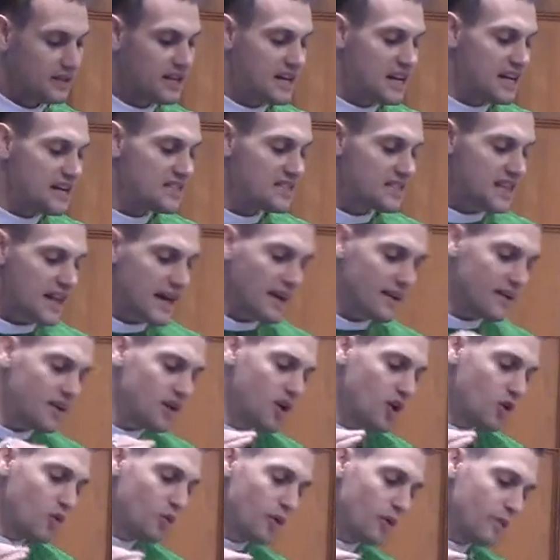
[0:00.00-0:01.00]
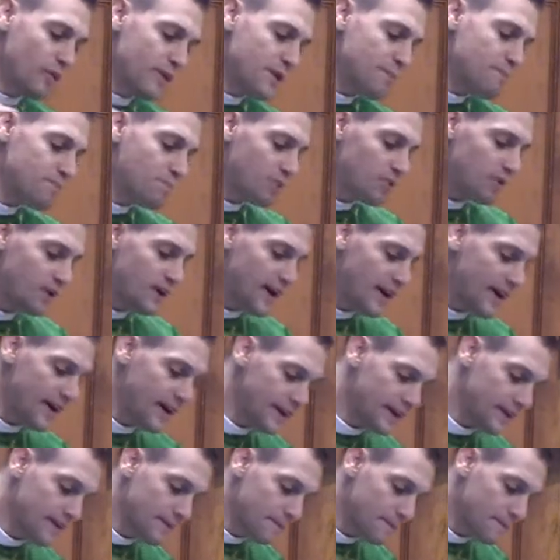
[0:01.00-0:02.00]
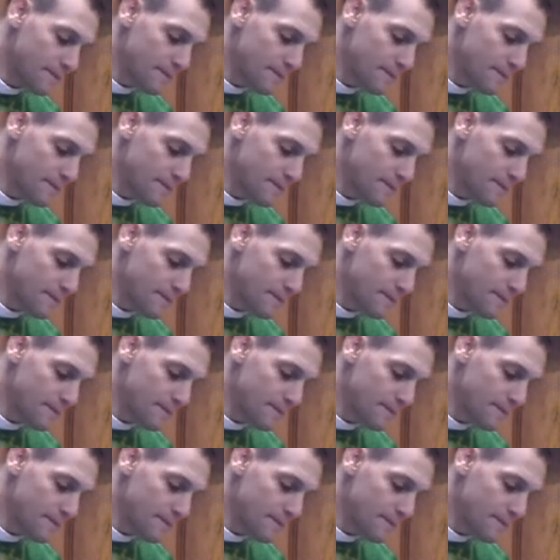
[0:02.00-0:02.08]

Is that when we pray